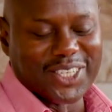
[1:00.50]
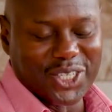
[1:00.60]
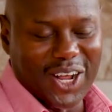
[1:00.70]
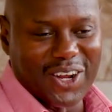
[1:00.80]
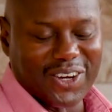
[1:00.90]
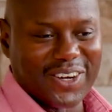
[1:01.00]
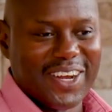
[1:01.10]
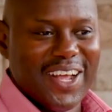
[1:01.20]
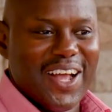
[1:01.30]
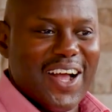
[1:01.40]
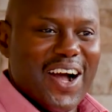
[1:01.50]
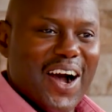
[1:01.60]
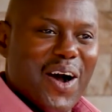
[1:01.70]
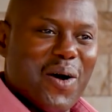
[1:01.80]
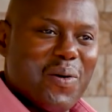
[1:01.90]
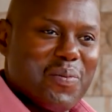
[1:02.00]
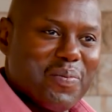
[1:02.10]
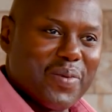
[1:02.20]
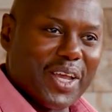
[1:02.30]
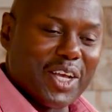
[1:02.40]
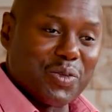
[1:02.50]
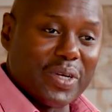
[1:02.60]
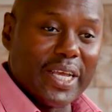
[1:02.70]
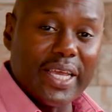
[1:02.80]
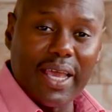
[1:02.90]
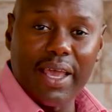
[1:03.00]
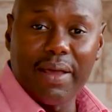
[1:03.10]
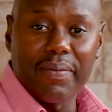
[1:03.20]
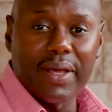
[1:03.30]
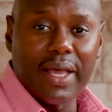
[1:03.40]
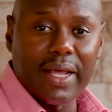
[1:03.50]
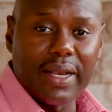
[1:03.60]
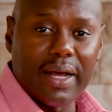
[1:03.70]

a shocker, um, because when he came and